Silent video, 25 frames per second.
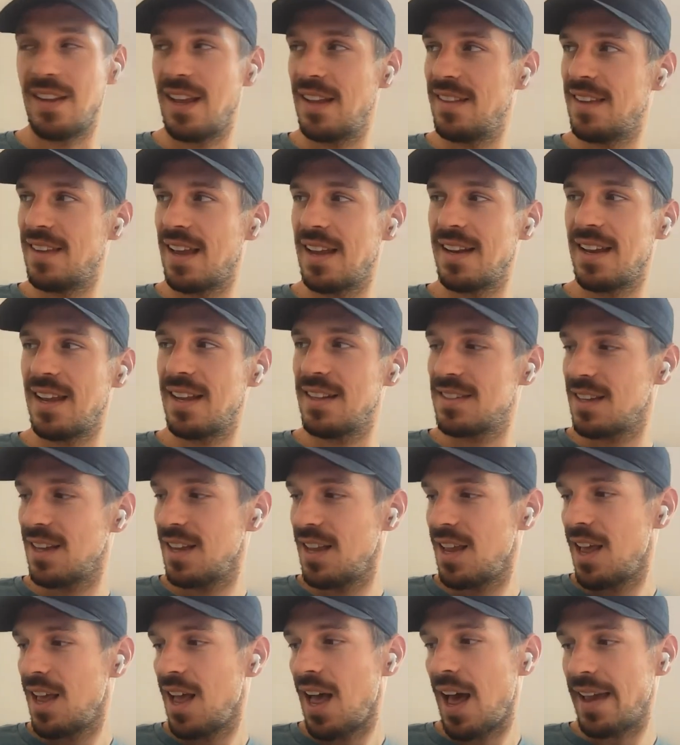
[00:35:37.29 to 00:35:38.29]
And then that,
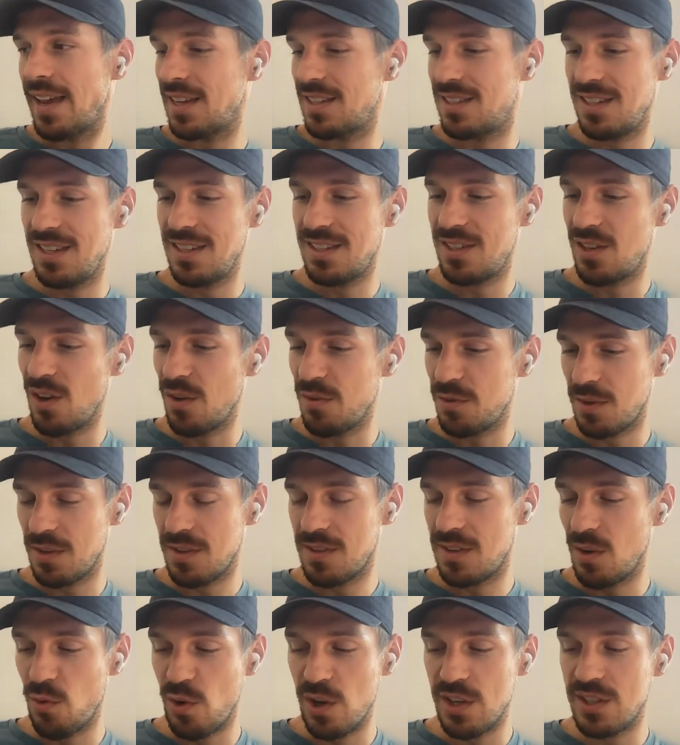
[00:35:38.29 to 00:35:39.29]
I guess
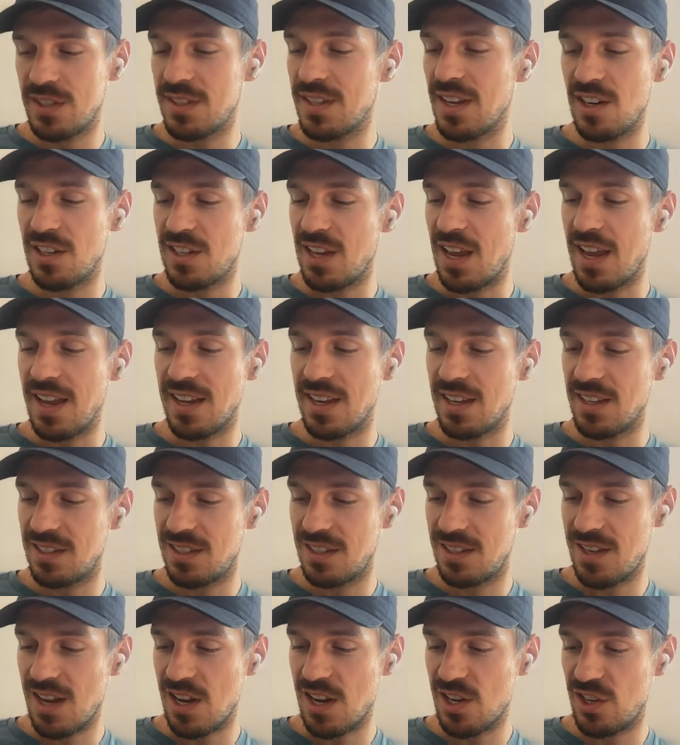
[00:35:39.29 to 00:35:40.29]
the risk they're taking is
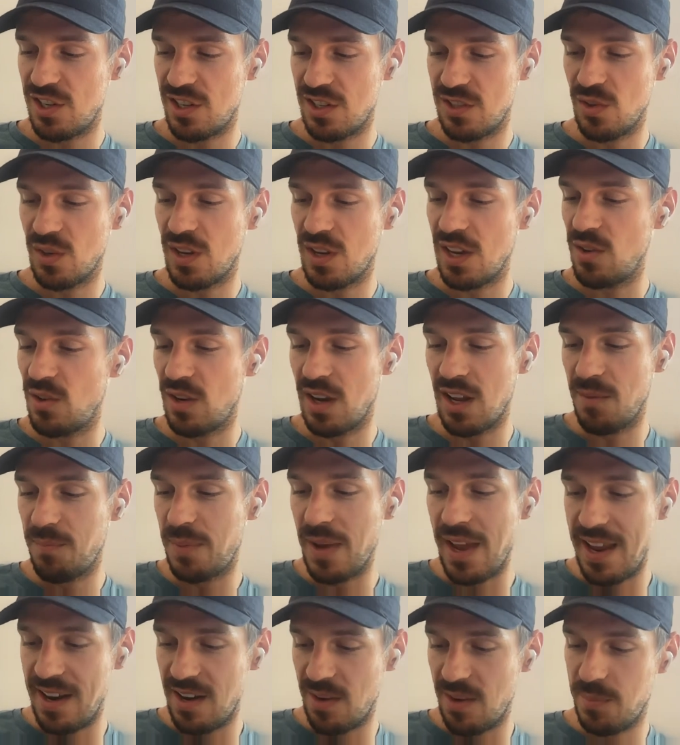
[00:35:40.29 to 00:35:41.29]
essentially just, okay, you get
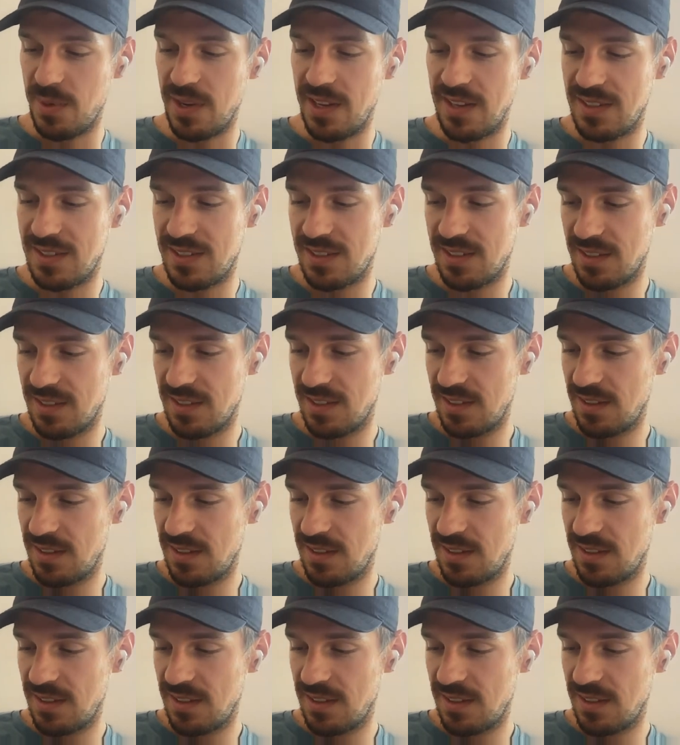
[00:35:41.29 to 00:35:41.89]
paid a bit